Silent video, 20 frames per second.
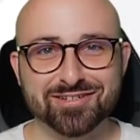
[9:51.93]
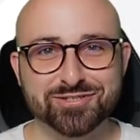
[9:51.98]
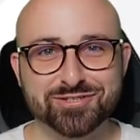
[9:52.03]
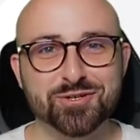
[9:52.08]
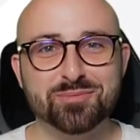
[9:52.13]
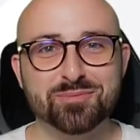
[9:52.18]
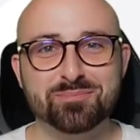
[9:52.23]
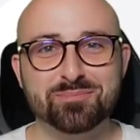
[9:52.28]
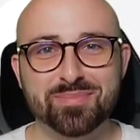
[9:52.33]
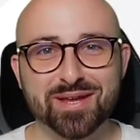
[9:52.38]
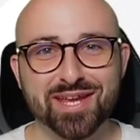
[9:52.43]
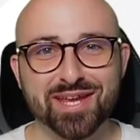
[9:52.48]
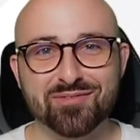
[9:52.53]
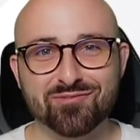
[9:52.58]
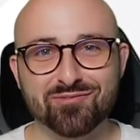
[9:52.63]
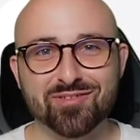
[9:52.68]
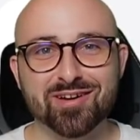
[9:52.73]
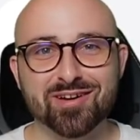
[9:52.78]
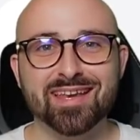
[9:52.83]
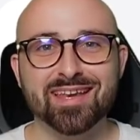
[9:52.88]
should be
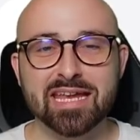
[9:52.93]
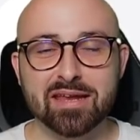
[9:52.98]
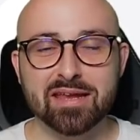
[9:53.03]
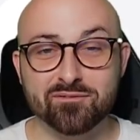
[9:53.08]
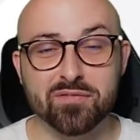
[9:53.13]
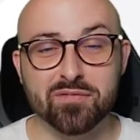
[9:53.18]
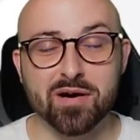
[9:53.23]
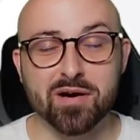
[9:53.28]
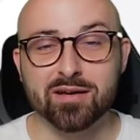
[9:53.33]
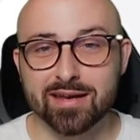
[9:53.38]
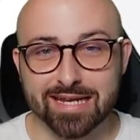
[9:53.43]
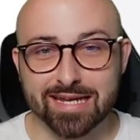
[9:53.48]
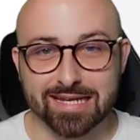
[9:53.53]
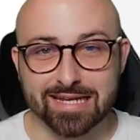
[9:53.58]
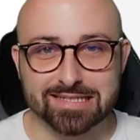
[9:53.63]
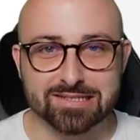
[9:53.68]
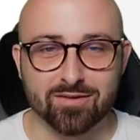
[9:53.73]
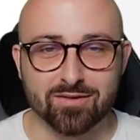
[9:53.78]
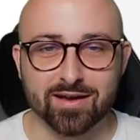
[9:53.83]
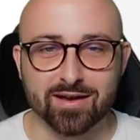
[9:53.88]
really fun and
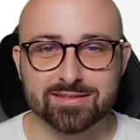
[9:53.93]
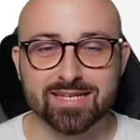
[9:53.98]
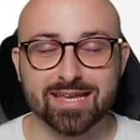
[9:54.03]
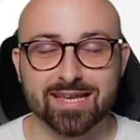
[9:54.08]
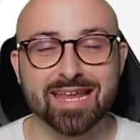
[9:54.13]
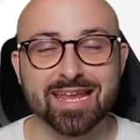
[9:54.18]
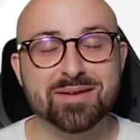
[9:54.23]
exciting.